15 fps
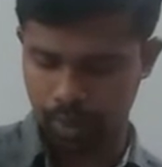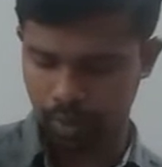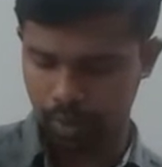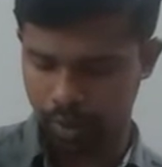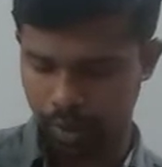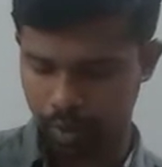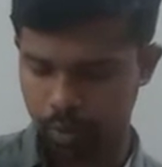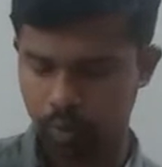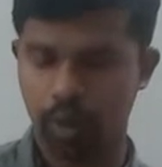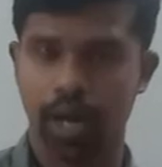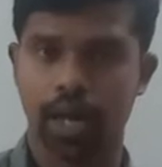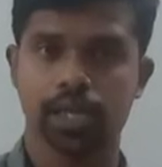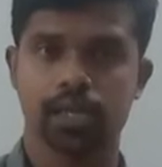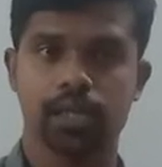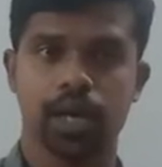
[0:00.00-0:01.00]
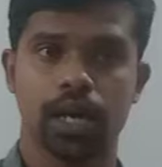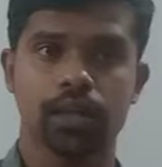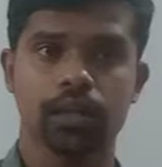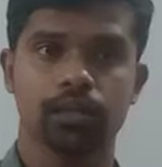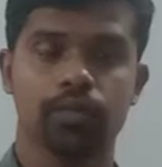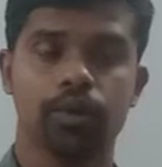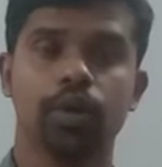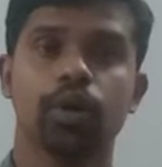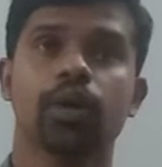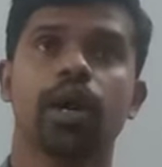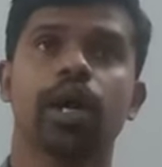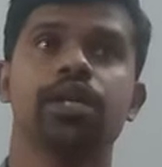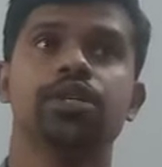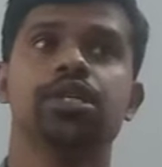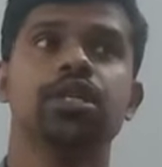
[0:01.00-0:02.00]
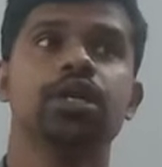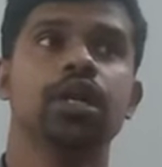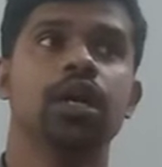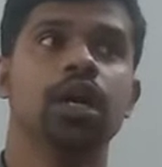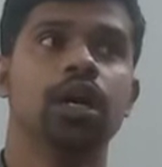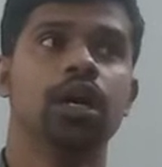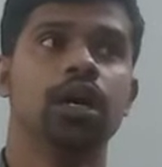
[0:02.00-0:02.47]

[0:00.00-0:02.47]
you need to understand when you are writing.